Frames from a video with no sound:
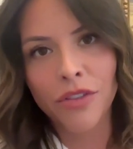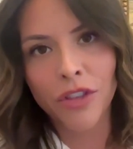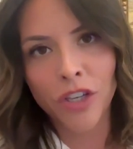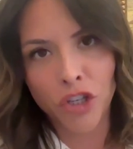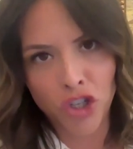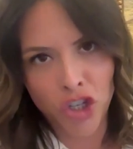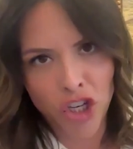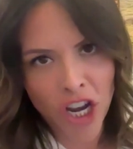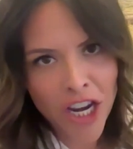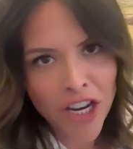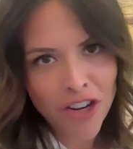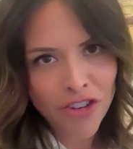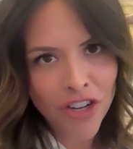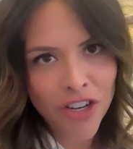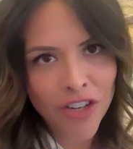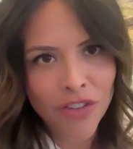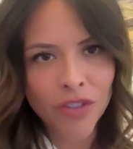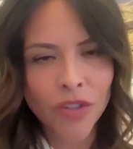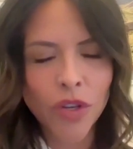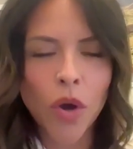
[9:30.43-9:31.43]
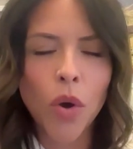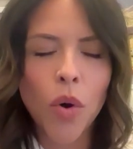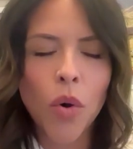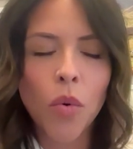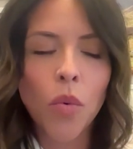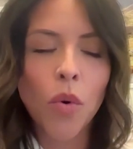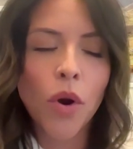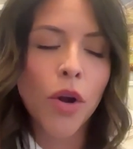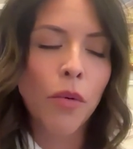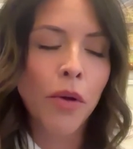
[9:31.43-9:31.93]
the changes. So
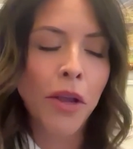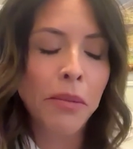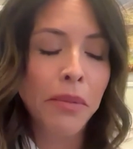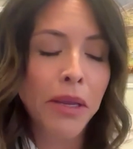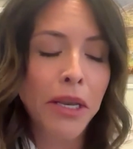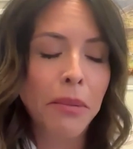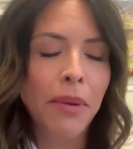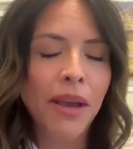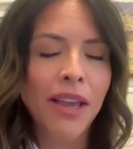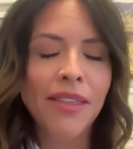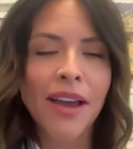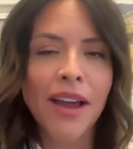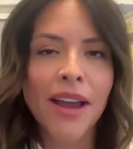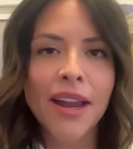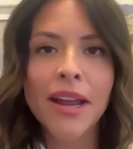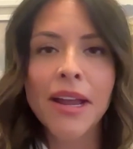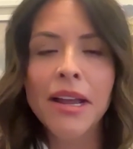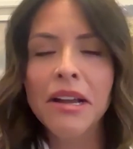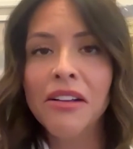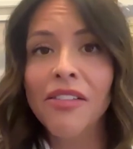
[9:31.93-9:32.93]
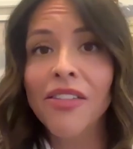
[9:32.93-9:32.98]
what do I mean by that?